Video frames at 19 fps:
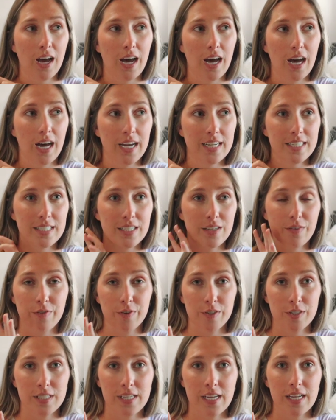I did a
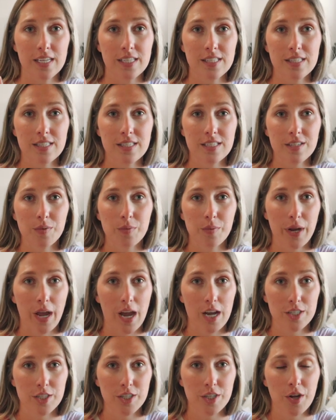first taste
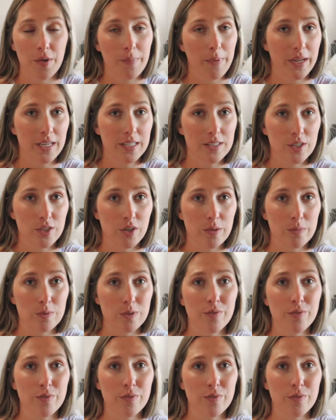reaction on my Instagram,